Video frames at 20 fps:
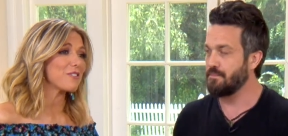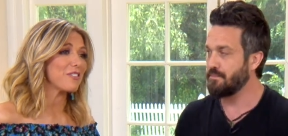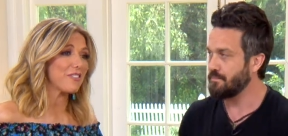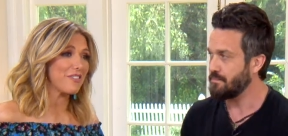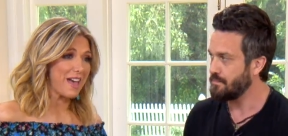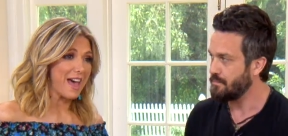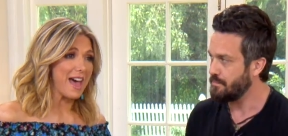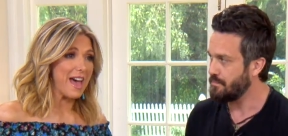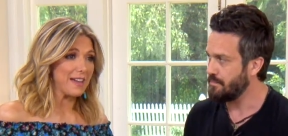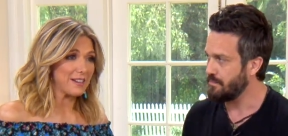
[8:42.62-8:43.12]
Speaker 1: than
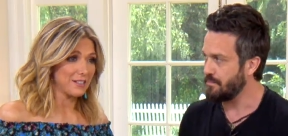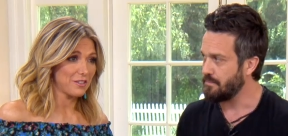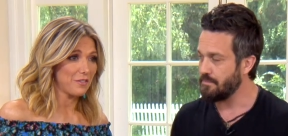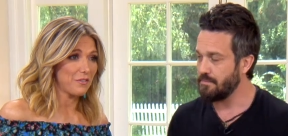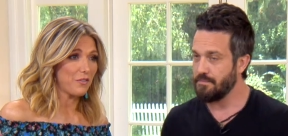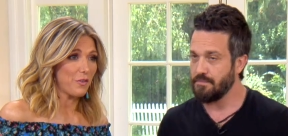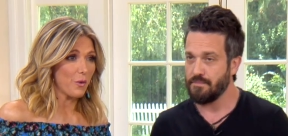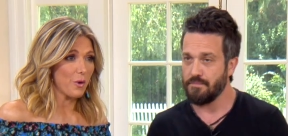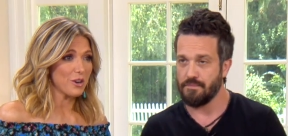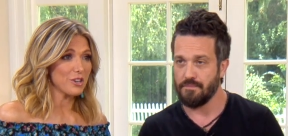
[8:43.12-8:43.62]
that,
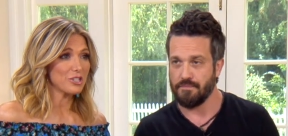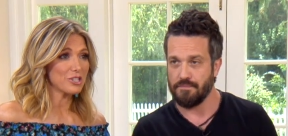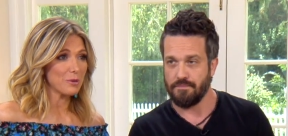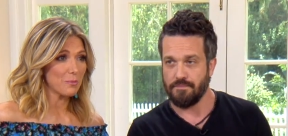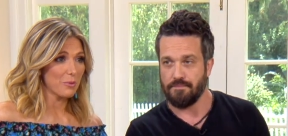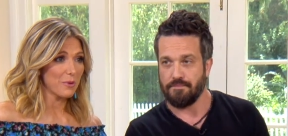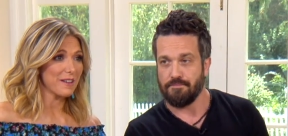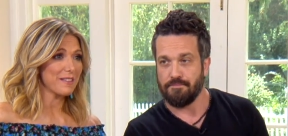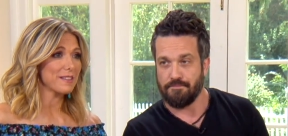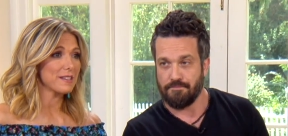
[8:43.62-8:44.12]
for to
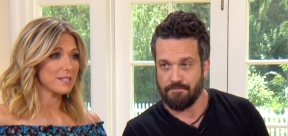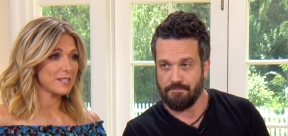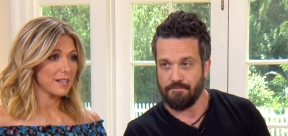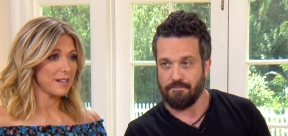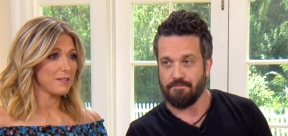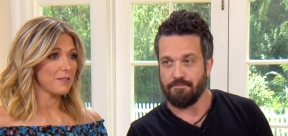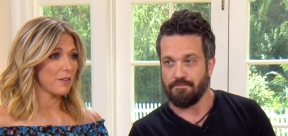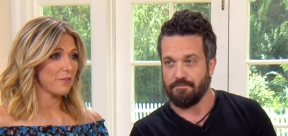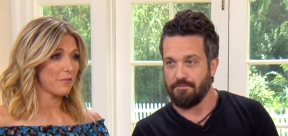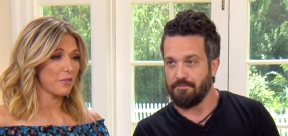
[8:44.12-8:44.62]
bring this in,
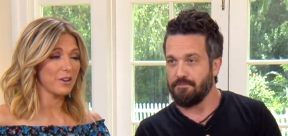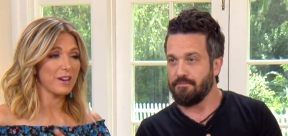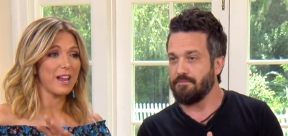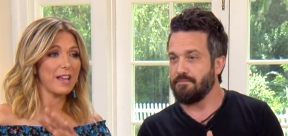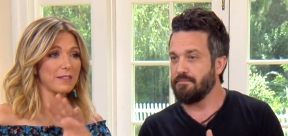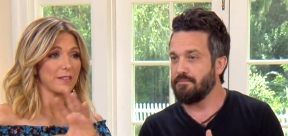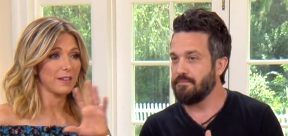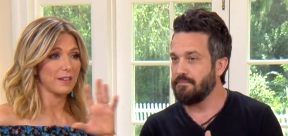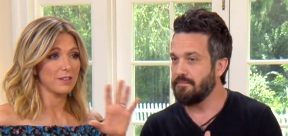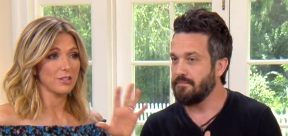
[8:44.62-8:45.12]
forget
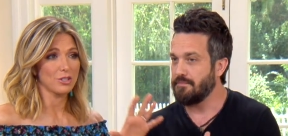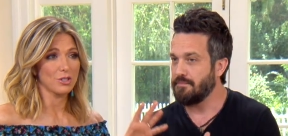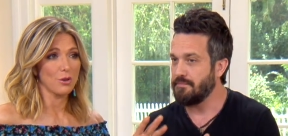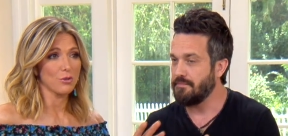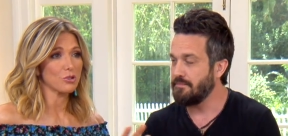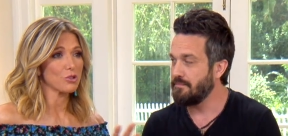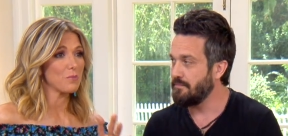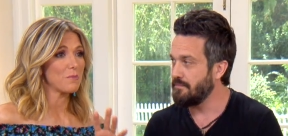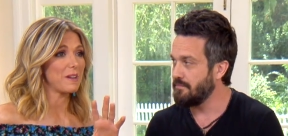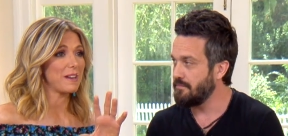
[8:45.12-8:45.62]
like the
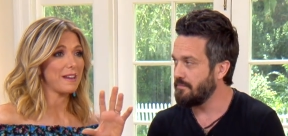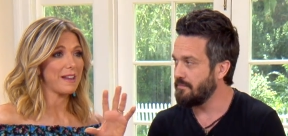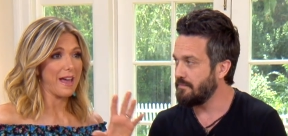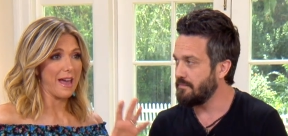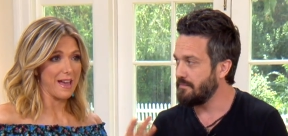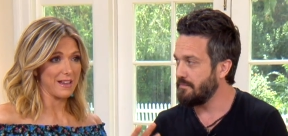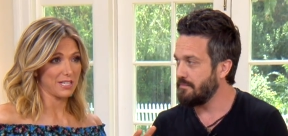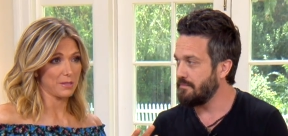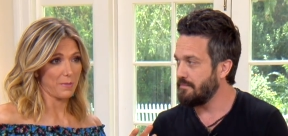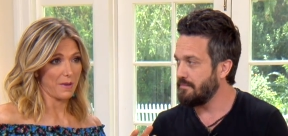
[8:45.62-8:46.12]
social media
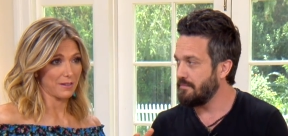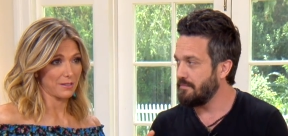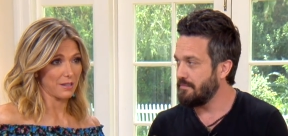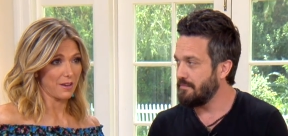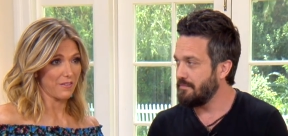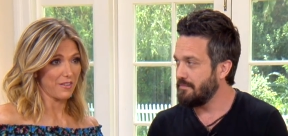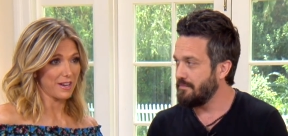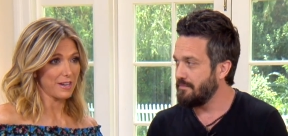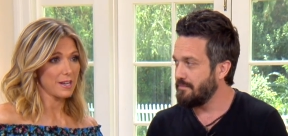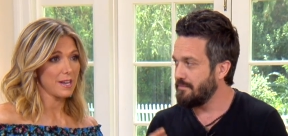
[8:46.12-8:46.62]
aspect of
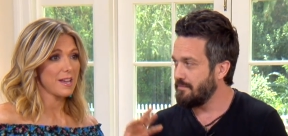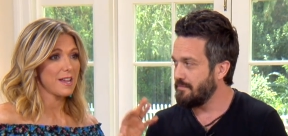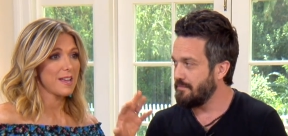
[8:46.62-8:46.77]
it.